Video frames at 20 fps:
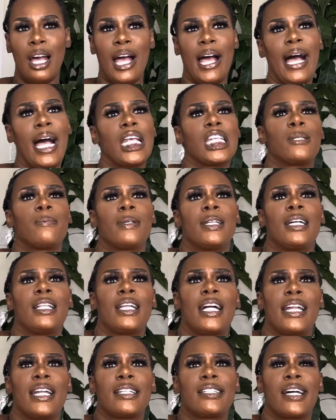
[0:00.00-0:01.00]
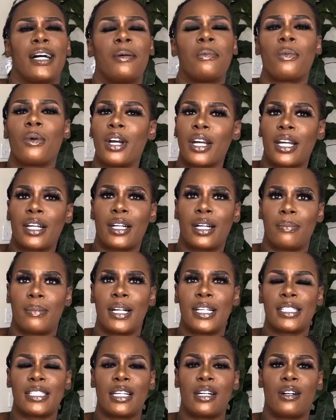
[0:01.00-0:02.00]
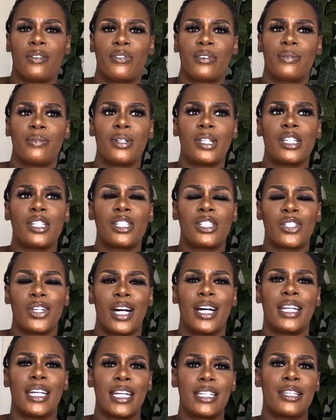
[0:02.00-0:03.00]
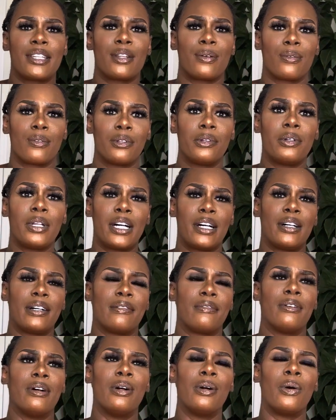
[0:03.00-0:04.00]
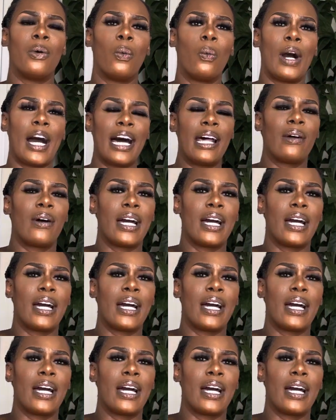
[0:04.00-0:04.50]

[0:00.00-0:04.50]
I spent a lot of time working on myself and really just trying to get to the root of why do